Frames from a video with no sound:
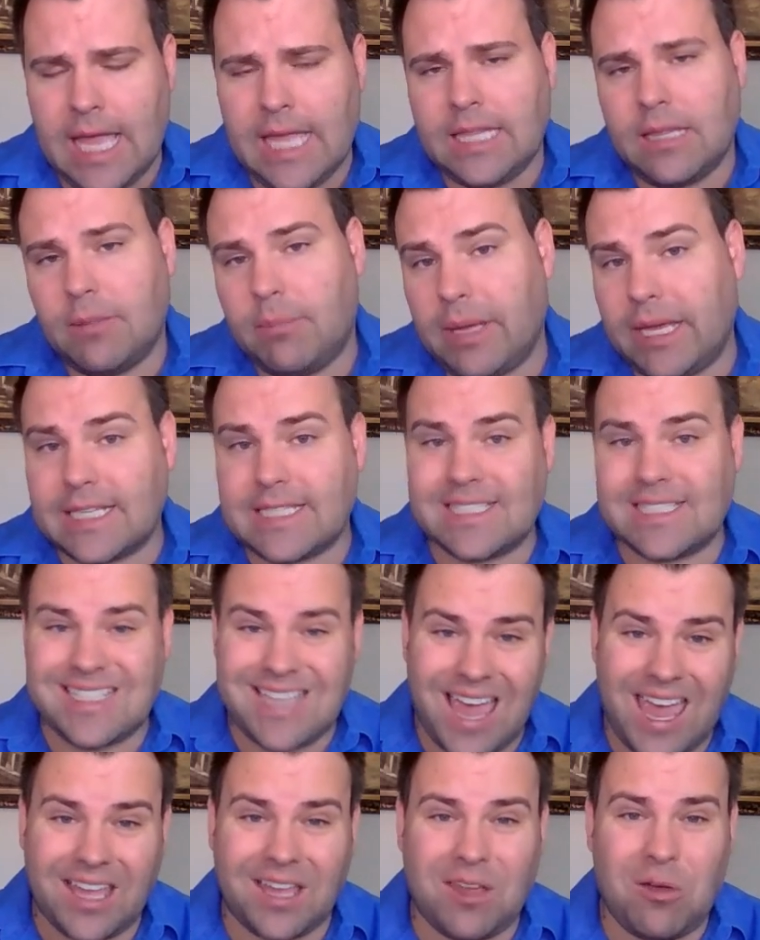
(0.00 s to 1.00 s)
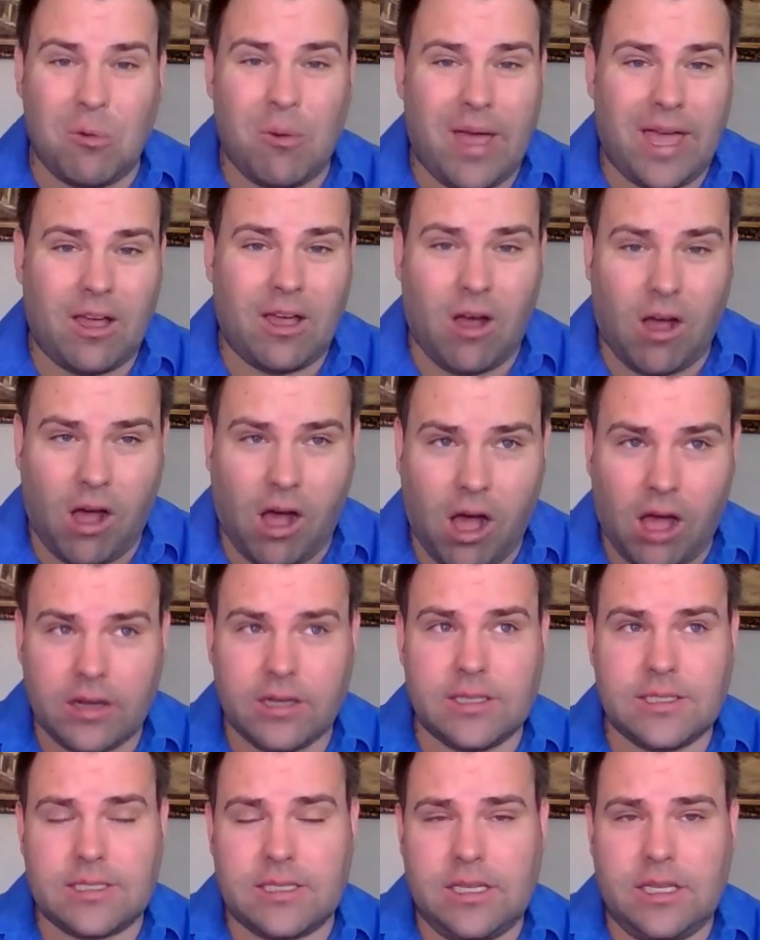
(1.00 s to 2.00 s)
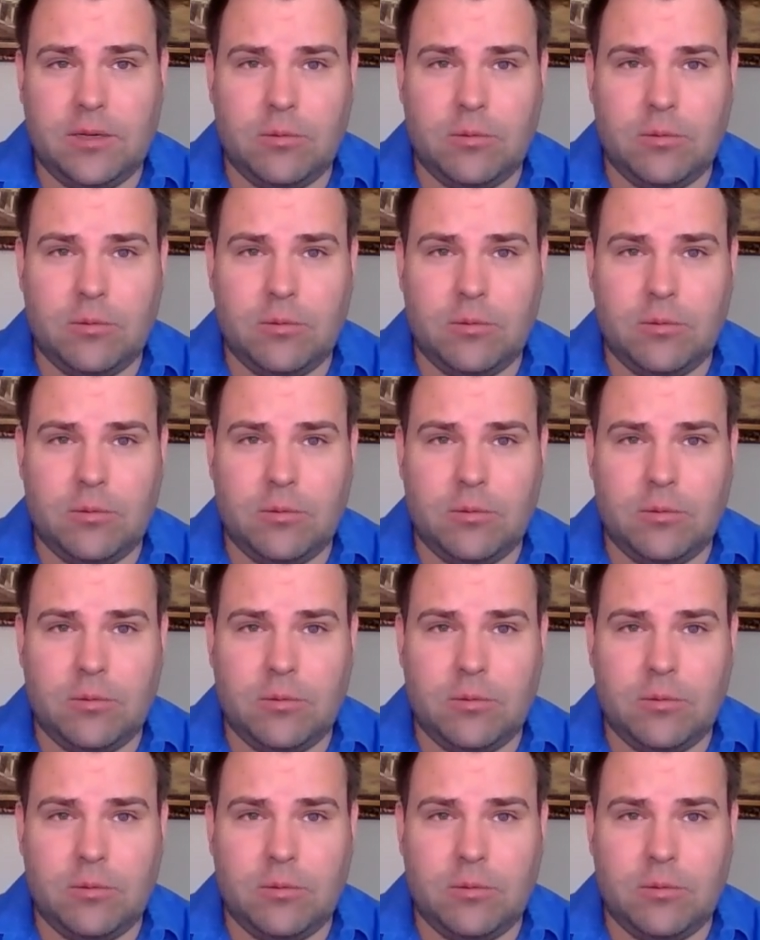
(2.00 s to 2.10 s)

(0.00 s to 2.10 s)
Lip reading: The biggest takeaway, honestly,